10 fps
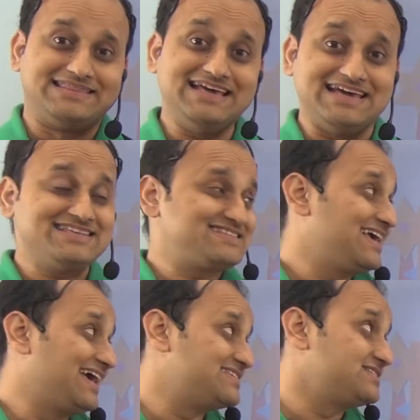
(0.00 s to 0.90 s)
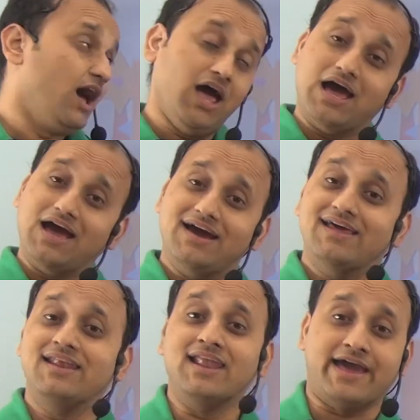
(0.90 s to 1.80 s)
This is a
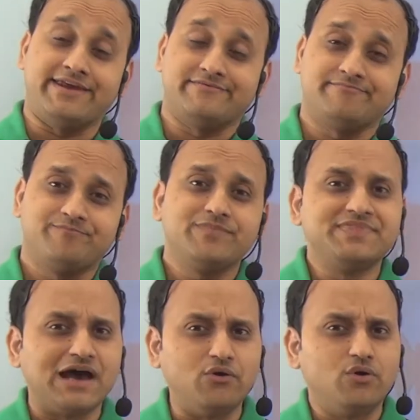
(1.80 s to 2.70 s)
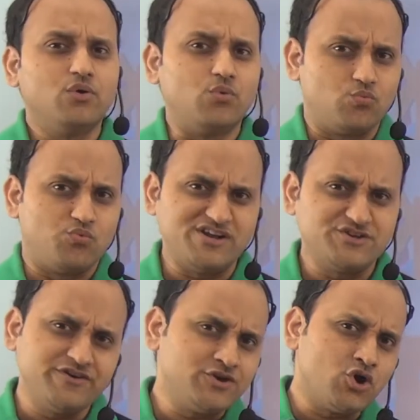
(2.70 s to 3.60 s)
line. Now, what
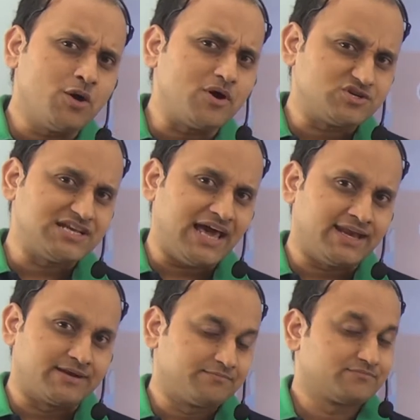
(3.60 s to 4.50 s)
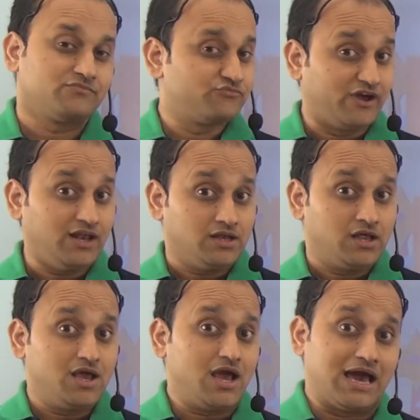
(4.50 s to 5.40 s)
do we know about a line? Well,
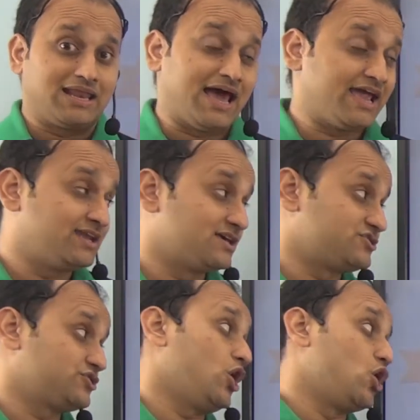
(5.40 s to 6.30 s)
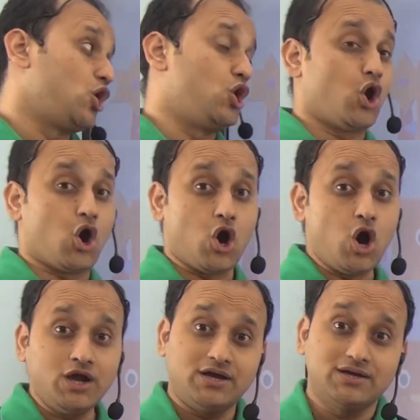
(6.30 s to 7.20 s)
a line is
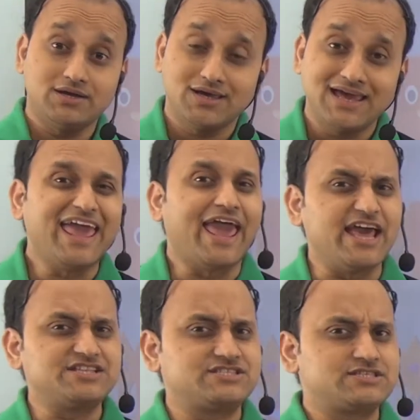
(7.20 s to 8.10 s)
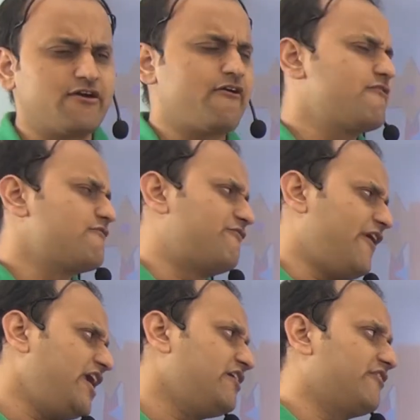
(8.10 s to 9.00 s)
long, it's
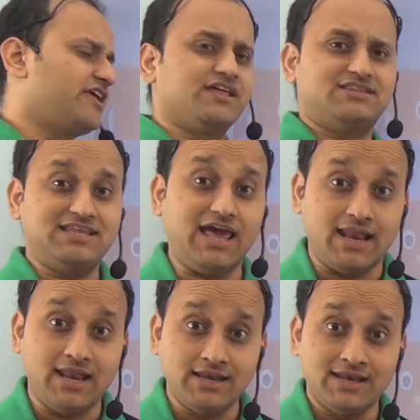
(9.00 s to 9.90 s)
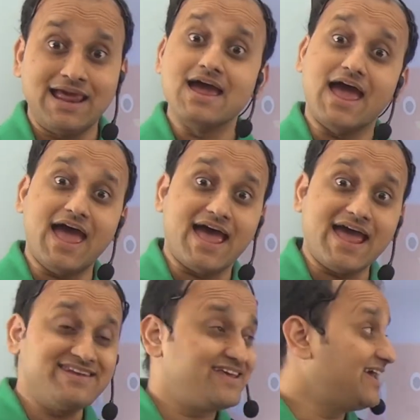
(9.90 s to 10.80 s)
very, very thin,
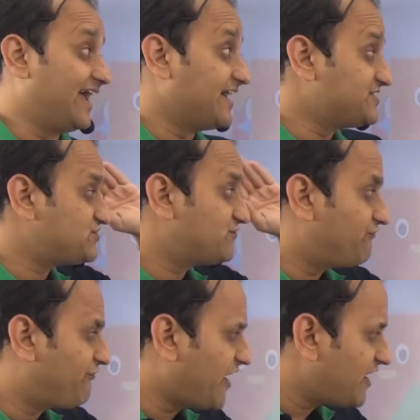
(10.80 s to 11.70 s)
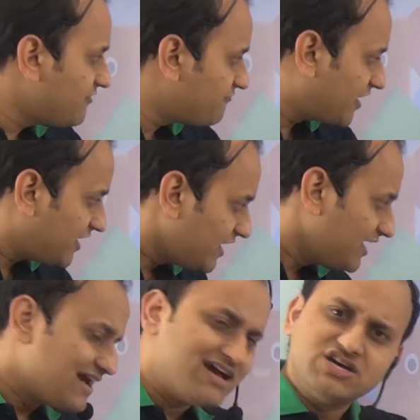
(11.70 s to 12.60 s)
and it's very, very
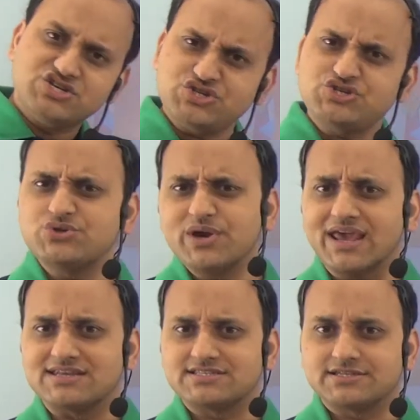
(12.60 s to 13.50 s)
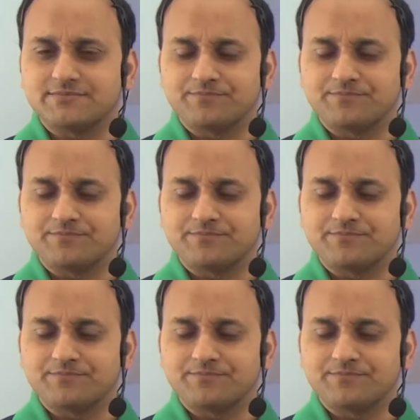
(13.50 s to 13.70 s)
straight.